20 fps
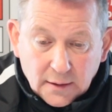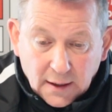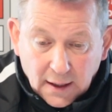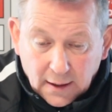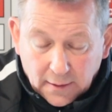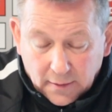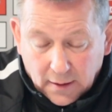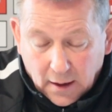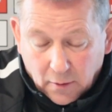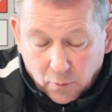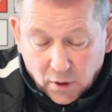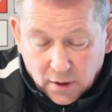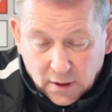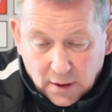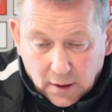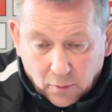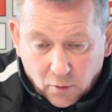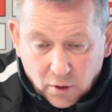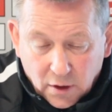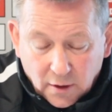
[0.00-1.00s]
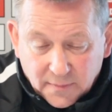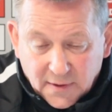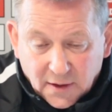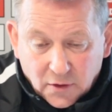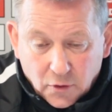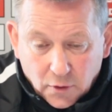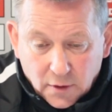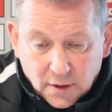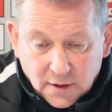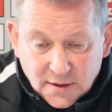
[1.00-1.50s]
Yeah, I want them to
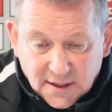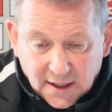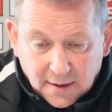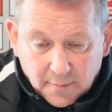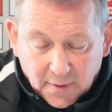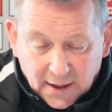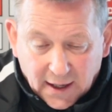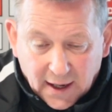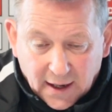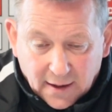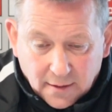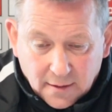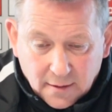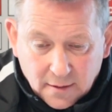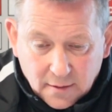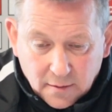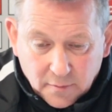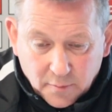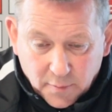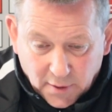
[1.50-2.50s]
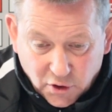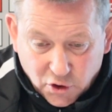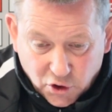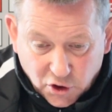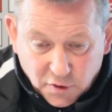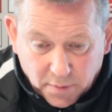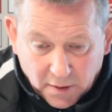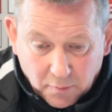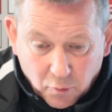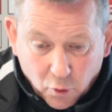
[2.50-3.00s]
do the same again, but
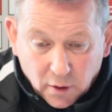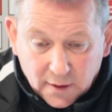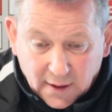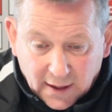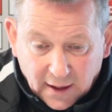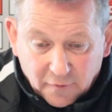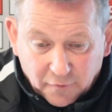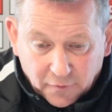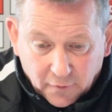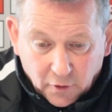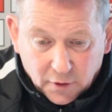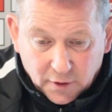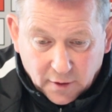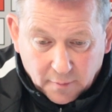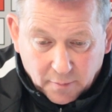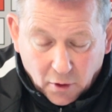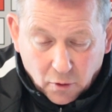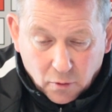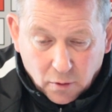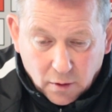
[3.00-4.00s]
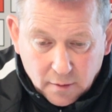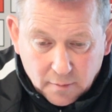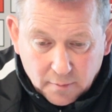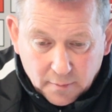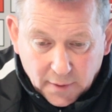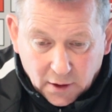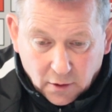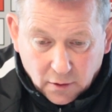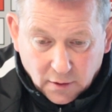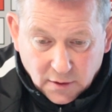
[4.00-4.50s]
just be more careful on the ball,
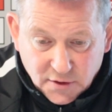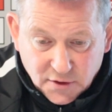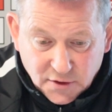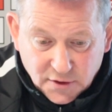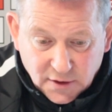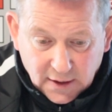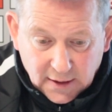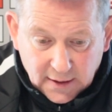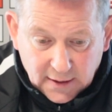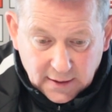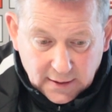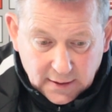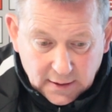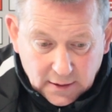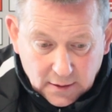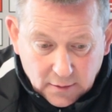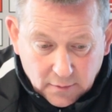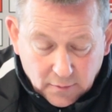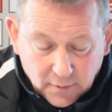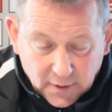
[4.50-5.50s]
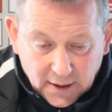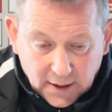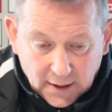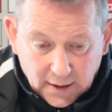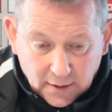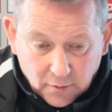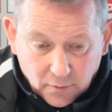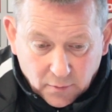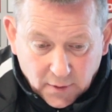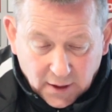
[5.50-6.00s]
because
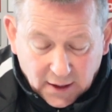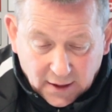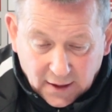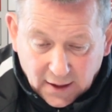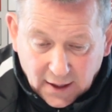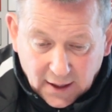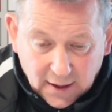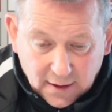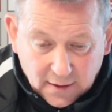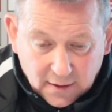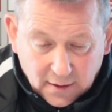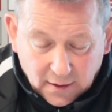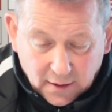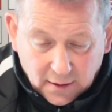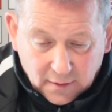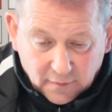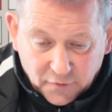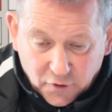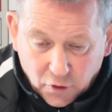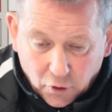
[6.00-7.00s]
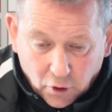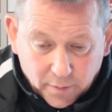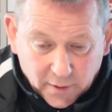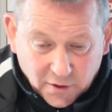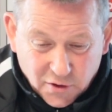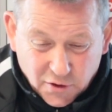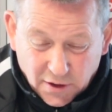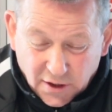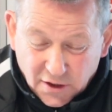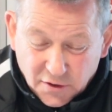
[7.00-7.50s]
We created a few
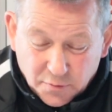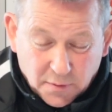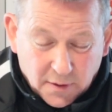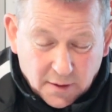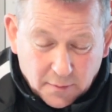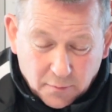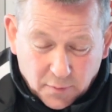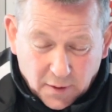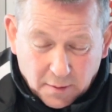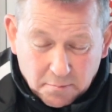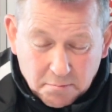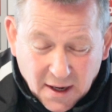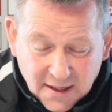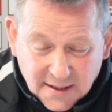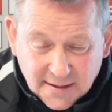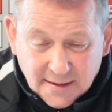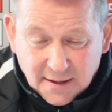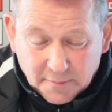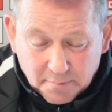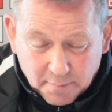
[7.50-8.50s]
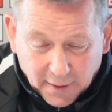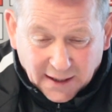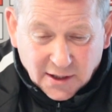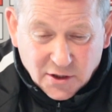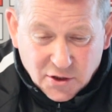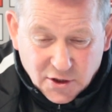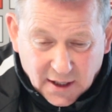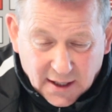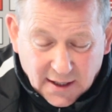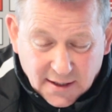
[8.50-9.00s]
opportunities. We missed the
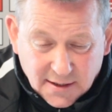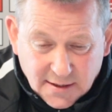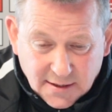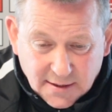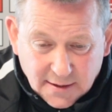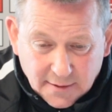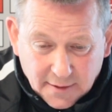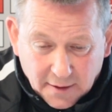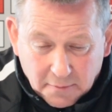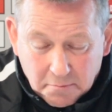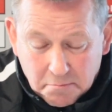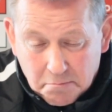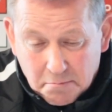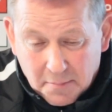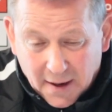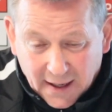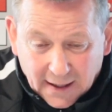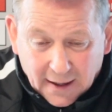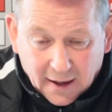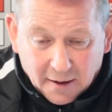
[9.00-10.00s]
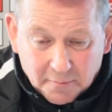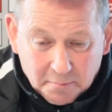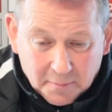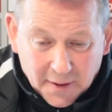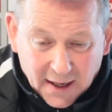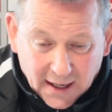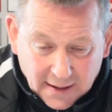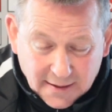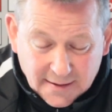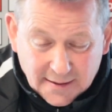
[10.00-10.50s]
big chance that might have
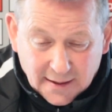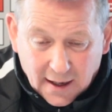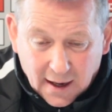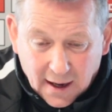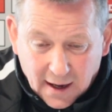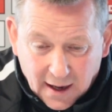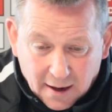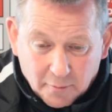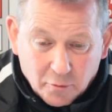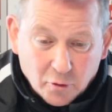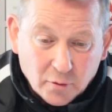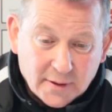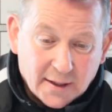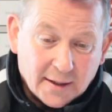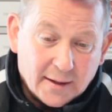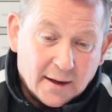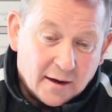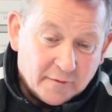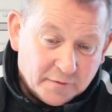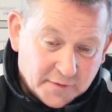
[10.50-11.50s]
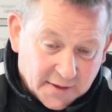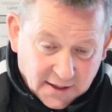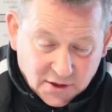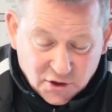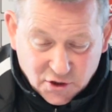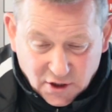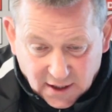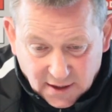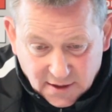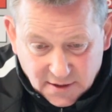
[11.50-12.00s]
made Hamilton have to
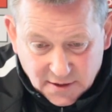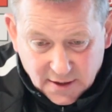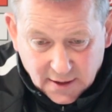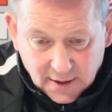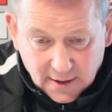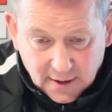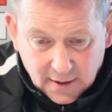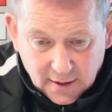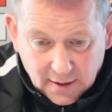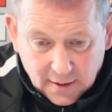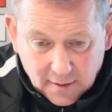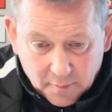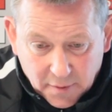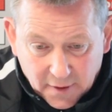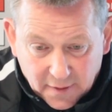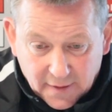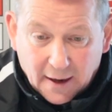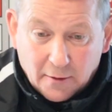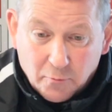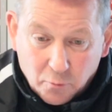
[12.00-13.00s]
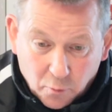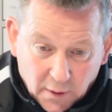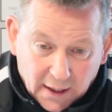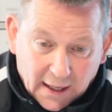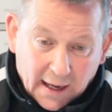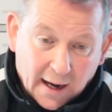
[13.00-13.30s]
change, but then we